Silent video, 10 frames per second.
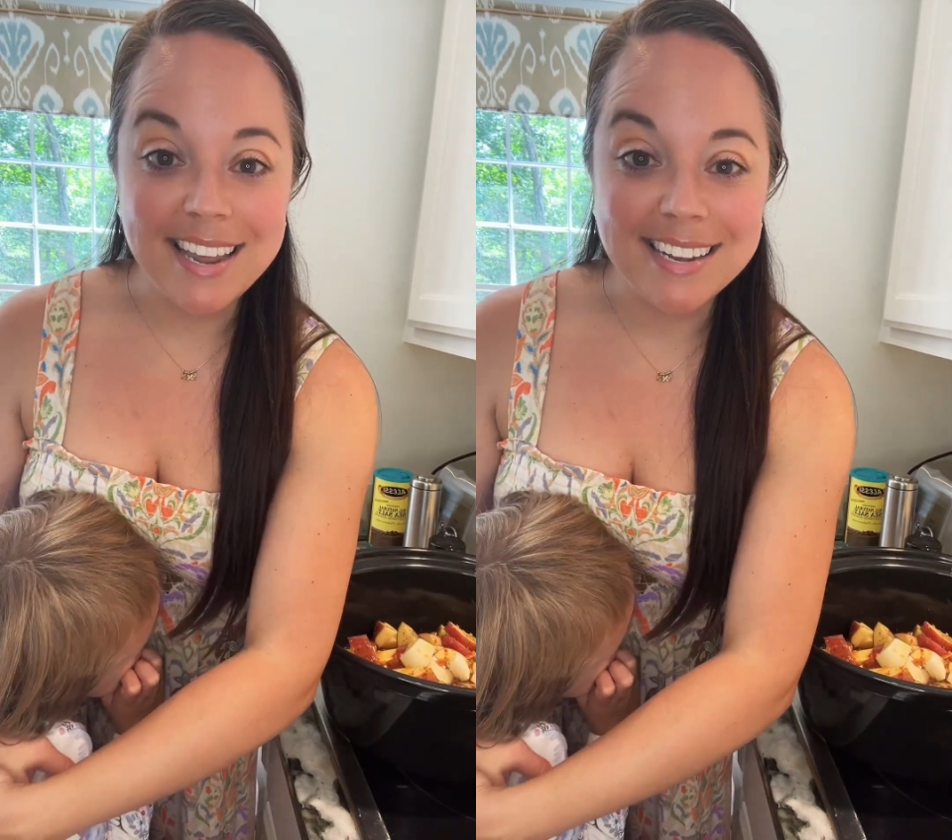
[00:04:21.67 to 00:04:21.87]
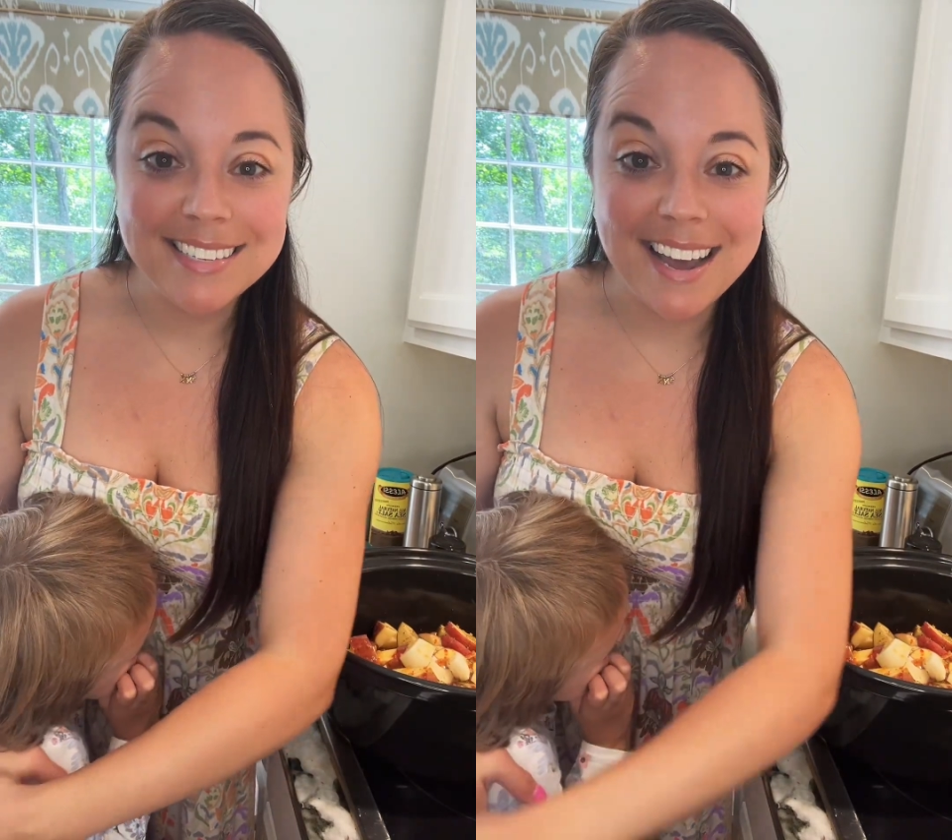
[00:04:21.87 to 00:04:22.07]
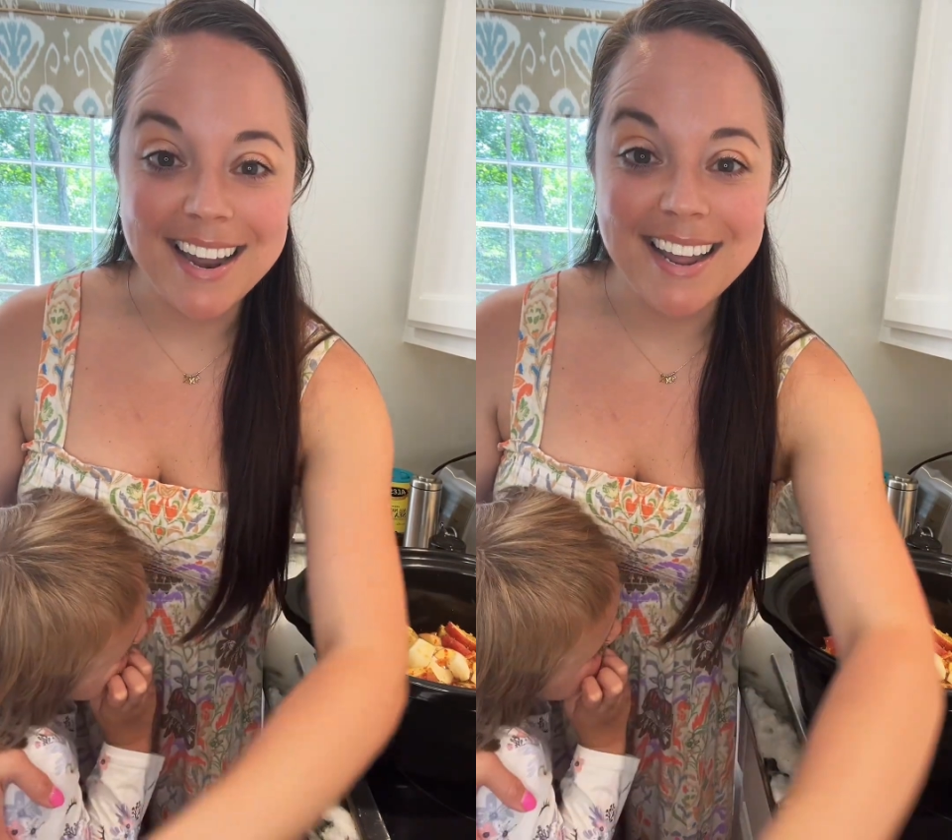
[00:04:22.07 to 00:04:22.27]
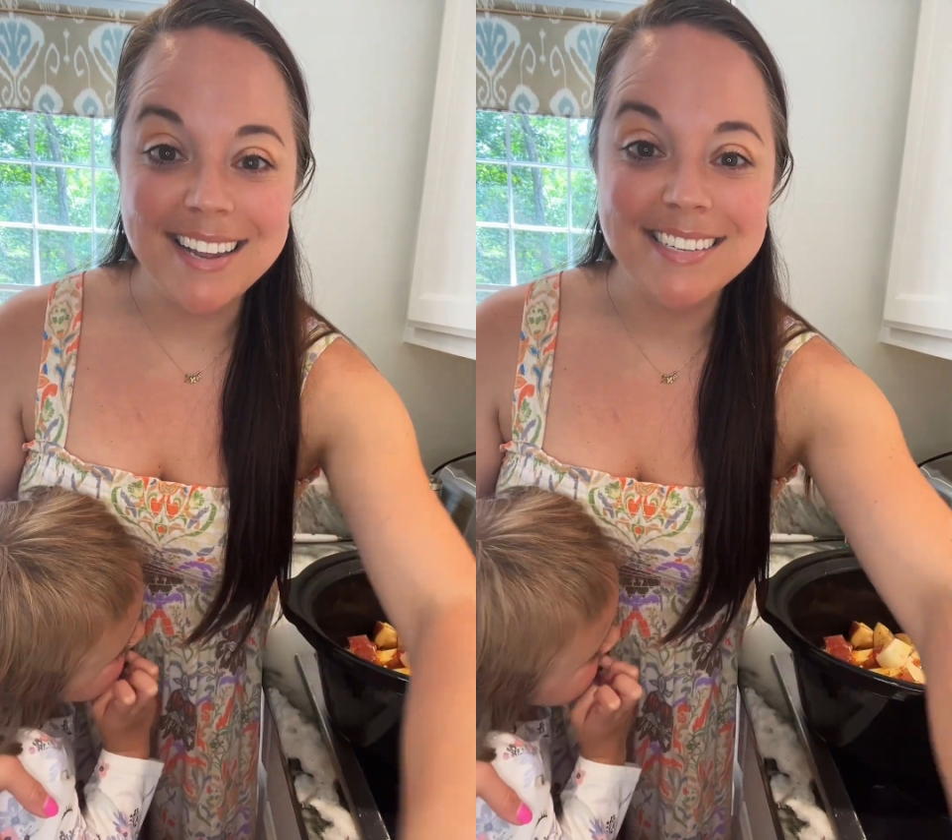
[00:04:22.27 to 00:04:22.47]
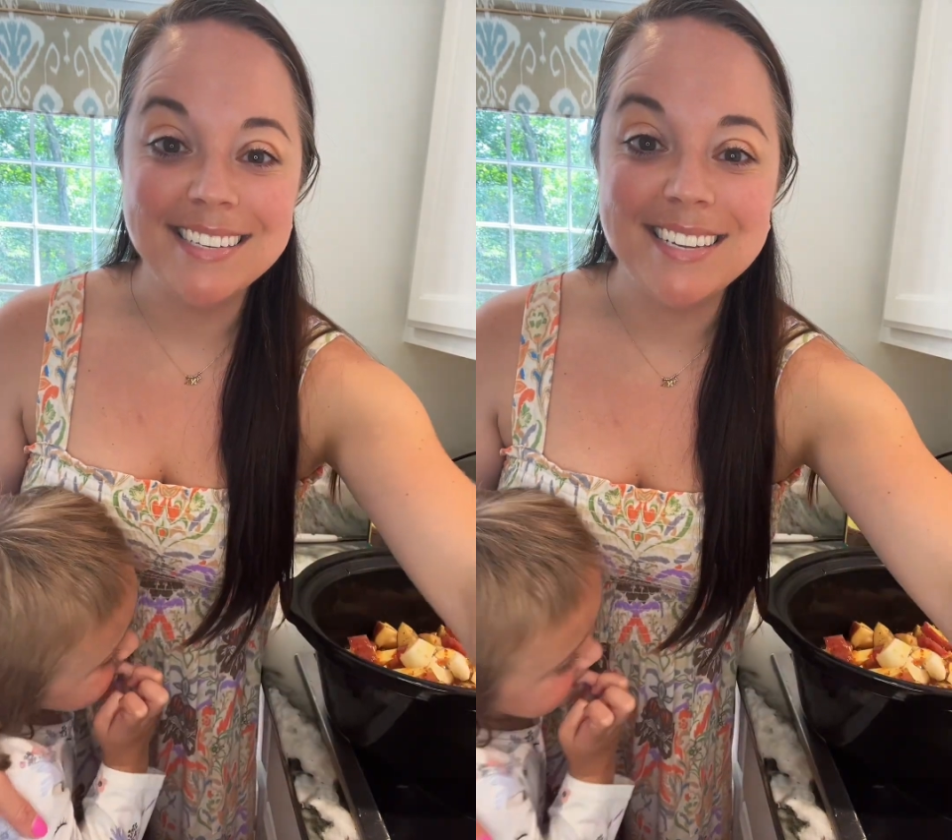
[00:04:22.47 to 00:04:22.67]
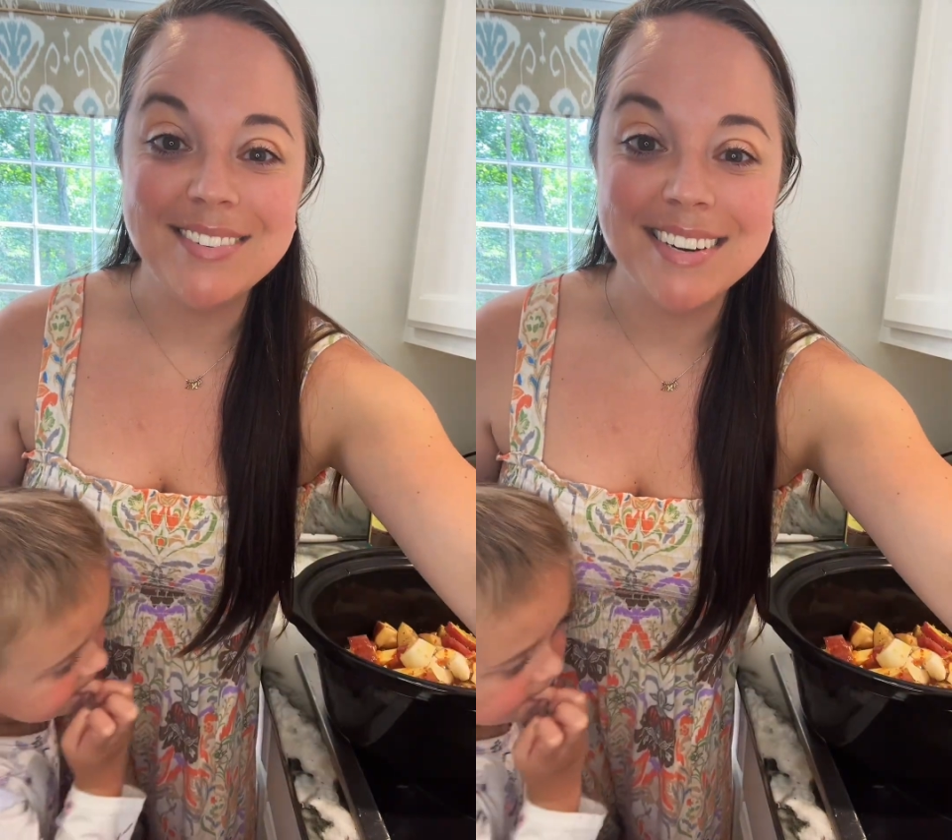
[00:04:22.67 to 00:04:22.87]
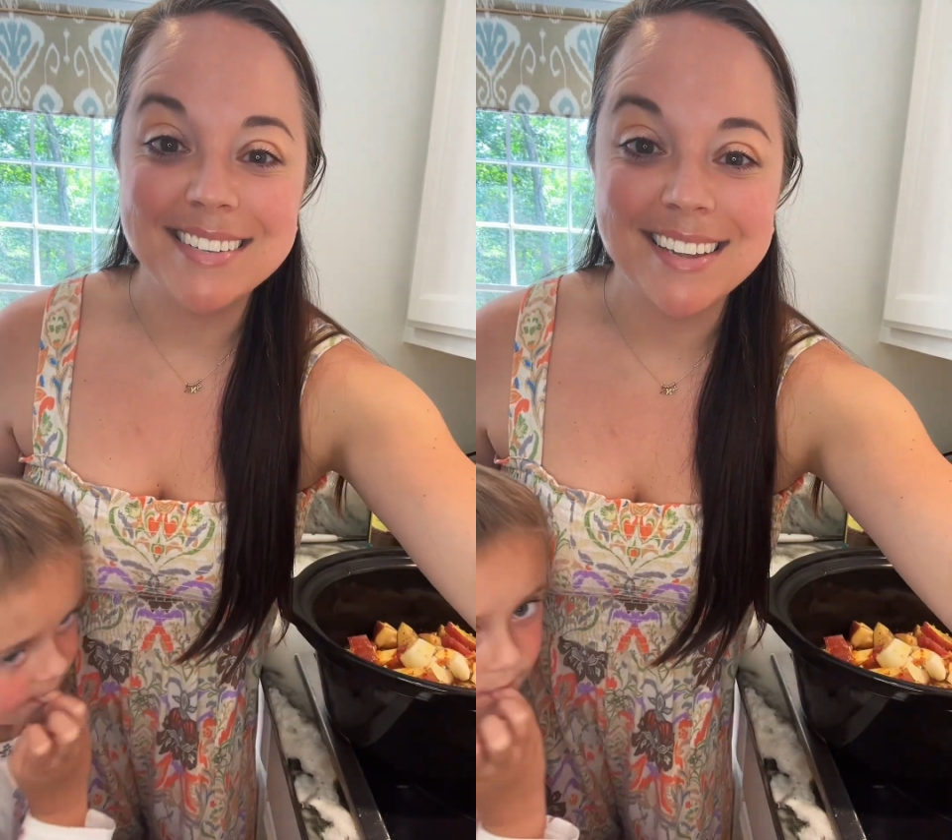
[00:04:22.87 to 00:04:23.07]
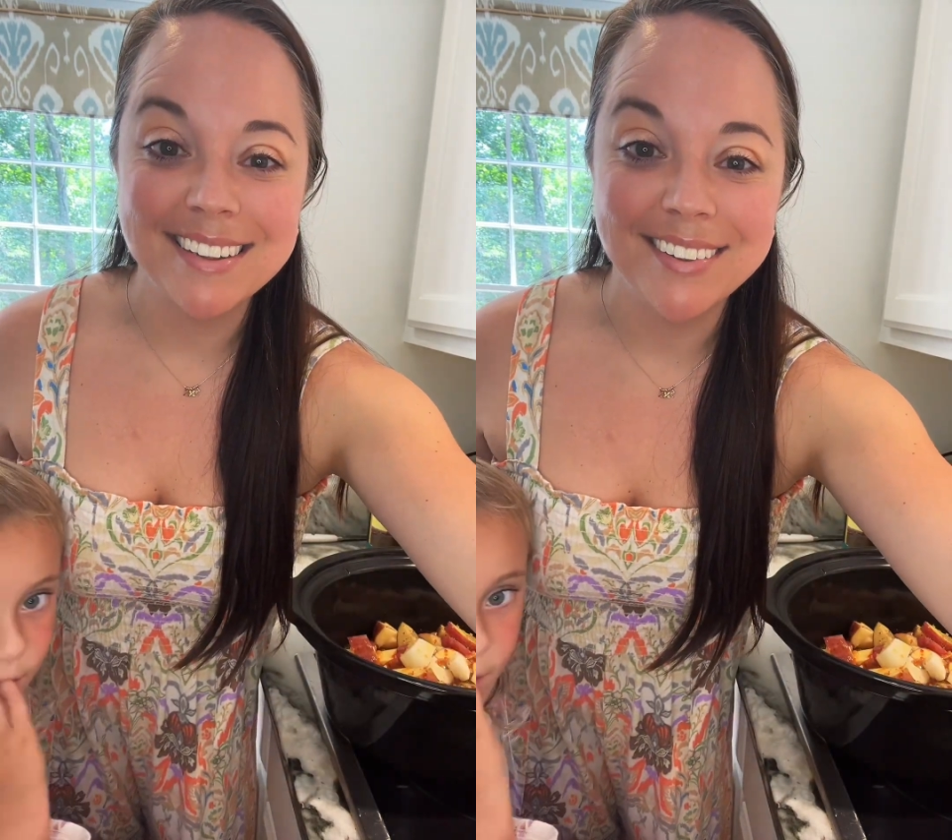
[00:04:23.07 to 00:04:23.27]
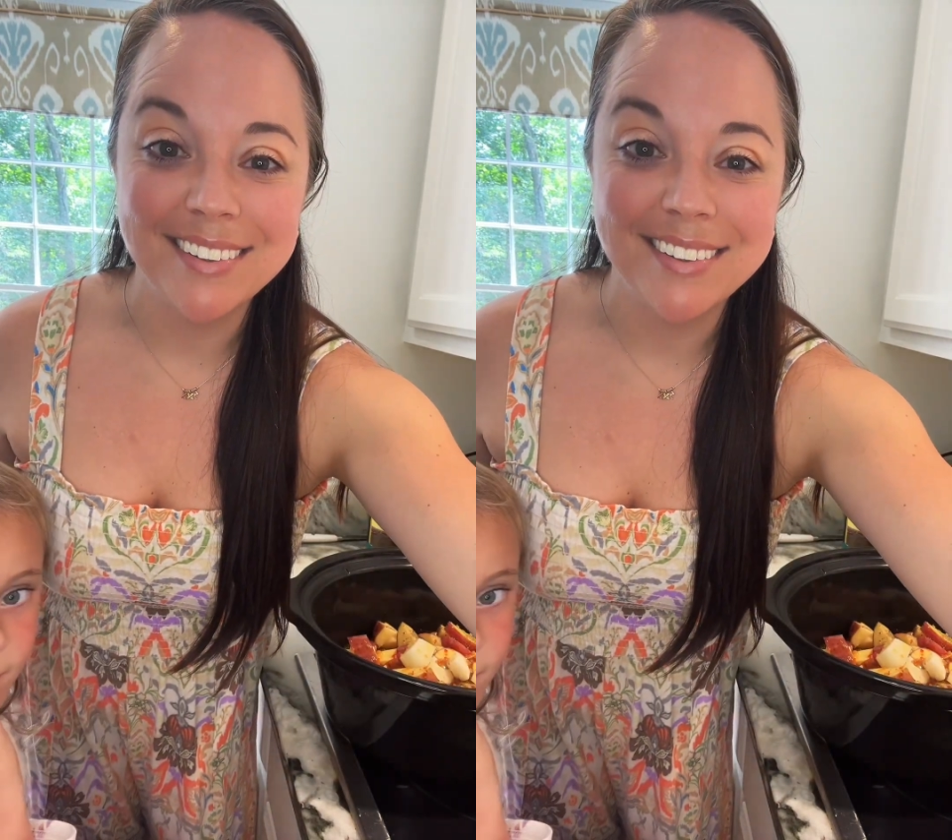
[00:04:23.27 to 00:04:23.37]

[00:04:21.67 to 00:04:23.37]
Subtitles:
excited to see what it's gonna look